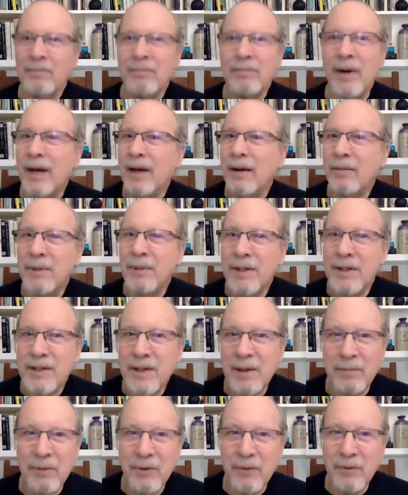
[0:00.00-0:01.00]
Maybe for
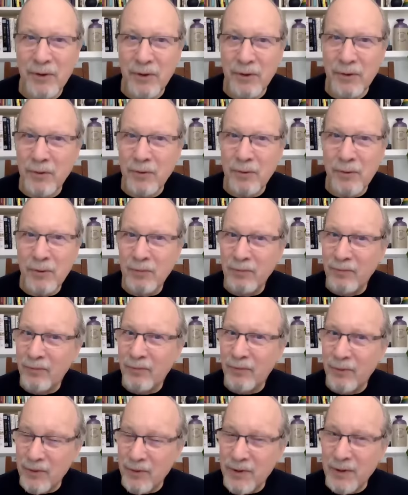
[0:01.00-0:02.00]
some of you,
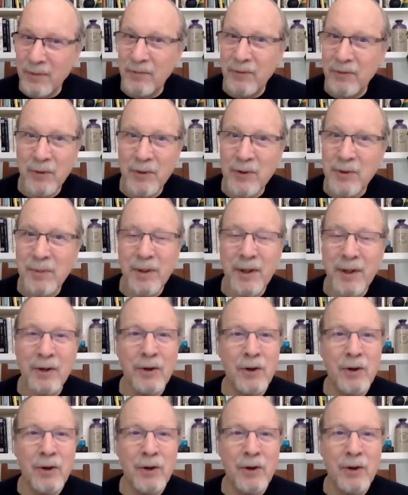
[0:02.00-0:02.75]
it's been a